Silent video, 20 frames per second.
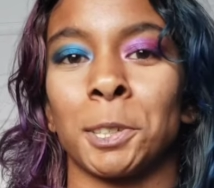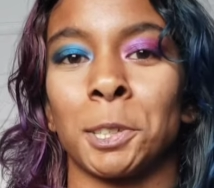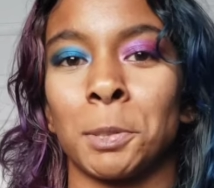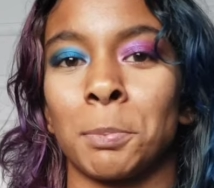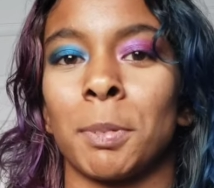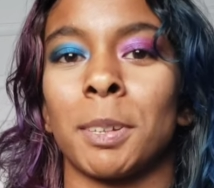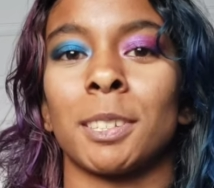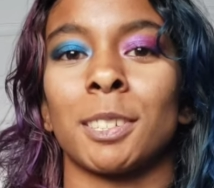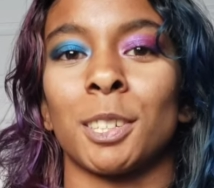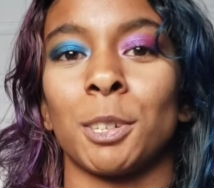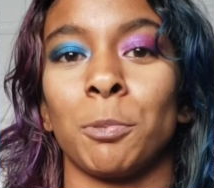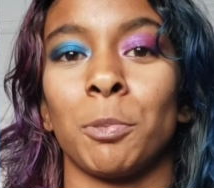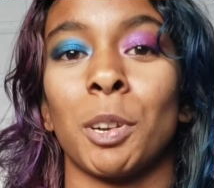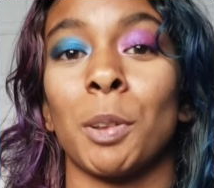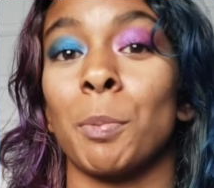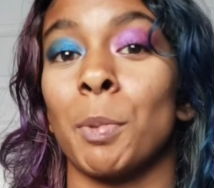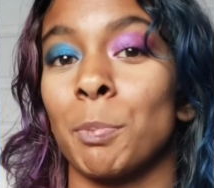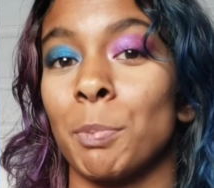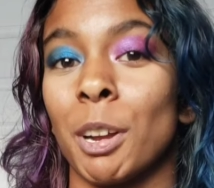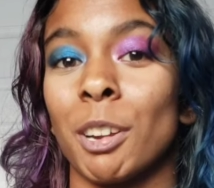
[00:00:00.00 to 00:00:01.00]
especially when
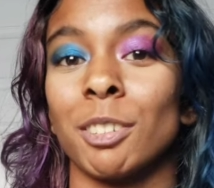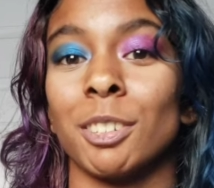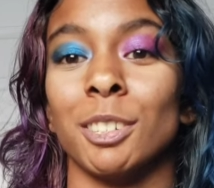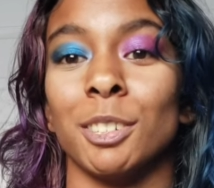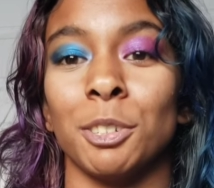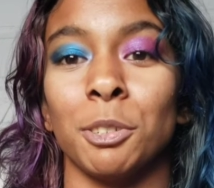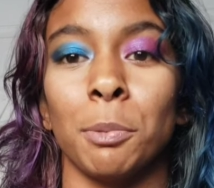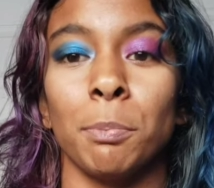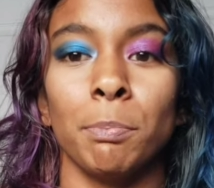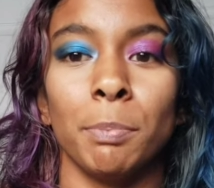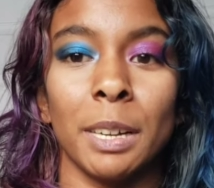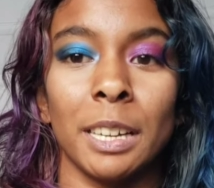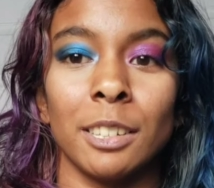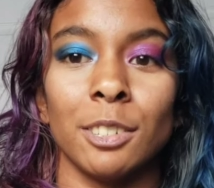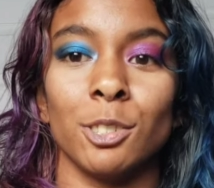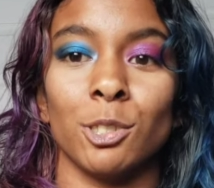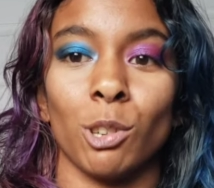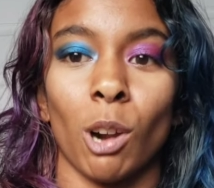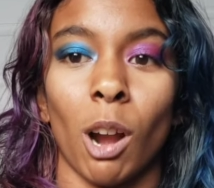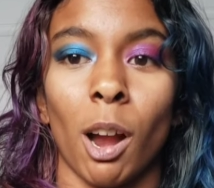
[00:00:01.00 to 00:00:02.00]
I'm about to do a big
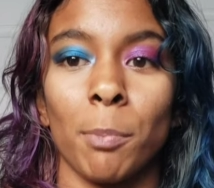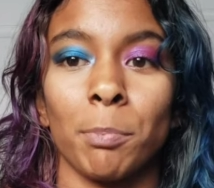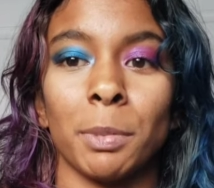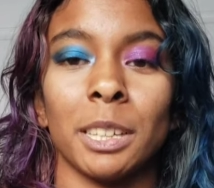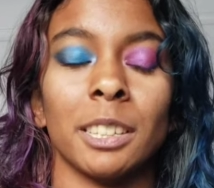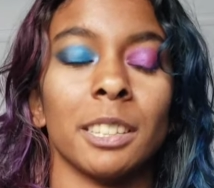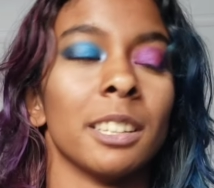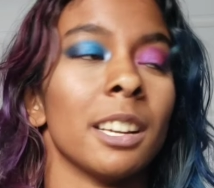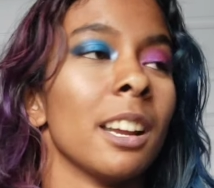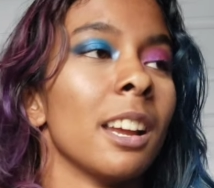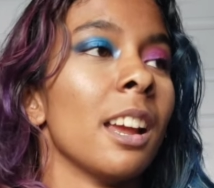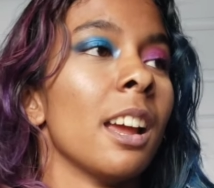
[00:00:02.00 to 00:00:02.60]
drop in.